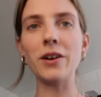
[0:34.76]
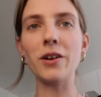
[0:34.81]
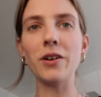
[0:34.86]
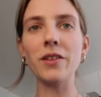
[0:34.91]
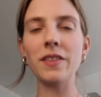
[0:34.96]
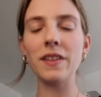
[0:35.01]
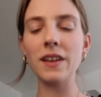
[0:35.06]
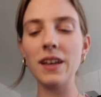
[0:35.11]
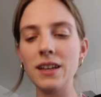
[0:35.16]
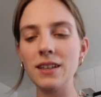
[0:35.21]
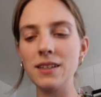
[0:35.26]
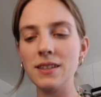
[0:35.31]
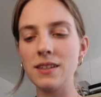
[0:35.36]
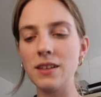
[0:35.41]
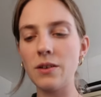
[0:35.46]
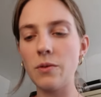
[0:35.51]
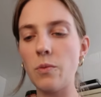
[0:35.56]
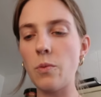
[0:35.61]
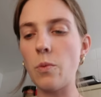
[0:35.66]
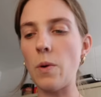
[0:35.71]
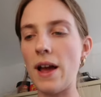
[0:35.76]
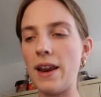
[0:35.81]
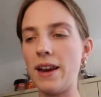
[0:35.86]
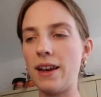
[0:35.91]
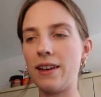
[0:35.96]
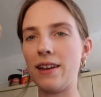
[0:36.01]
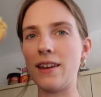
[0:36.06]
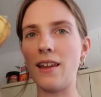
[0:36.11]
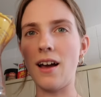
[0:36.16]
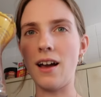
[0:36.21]
got this wet
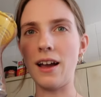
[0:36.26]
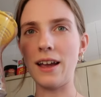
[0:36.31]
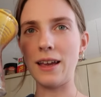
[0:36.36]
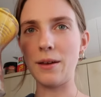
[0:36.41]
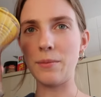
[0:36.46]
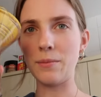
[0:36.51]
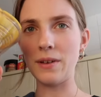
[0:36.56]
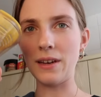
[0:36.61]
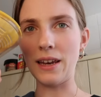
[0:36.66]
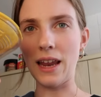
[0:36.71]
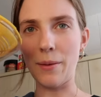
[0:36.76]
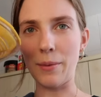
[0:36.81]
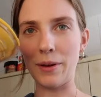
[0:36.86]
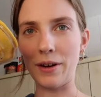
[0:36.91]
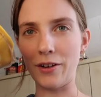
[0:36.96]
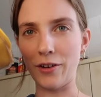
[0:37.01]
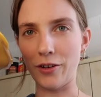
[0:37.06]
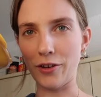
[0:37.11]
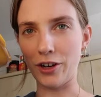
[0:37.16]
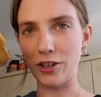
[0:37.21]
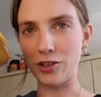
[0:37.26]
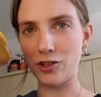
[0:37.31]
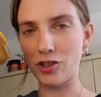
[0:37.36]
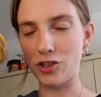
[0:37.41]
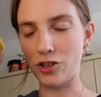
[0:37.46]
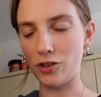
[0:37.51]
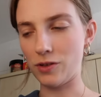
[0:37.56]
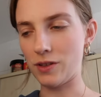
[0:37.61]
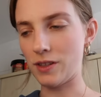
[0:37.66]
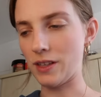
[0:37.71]
lime, lemon and orange
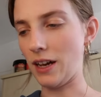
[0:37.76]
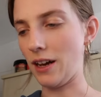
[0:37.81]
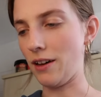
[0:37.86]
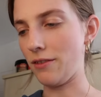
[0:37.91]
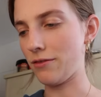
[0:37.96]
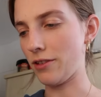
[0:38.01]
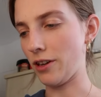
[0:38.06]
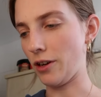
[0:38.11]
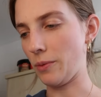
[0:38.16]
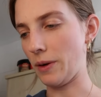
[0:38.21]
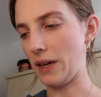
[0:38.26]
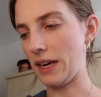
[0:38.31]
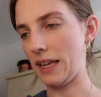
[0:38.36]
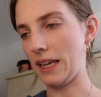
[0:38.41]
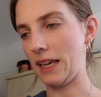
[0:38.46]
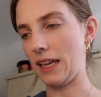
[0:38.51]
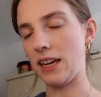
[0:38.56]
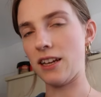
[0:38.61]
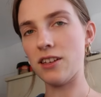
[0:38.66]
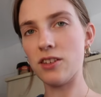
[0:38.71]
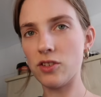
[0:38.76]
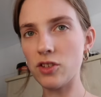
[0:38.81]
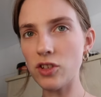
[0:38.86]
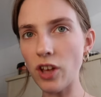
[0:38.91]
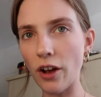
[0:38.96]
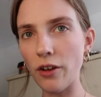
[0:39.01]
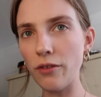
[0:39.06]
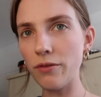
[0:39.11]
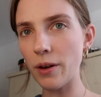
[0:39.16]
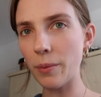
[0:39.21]
juicer for our wedding and it's
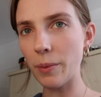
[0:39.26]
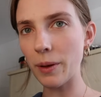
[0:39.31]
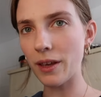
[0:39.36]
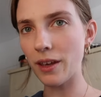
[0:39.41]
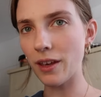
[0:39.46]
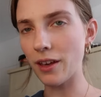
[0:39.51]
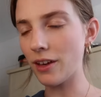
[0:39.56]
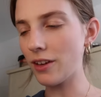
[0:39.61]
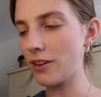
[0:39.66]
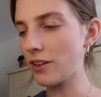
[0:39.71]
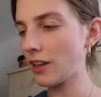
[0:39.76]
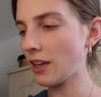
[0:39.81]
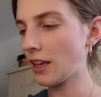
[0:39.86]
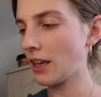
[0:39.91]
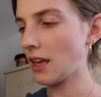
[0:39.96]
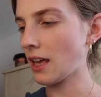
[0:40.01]
so flipping good.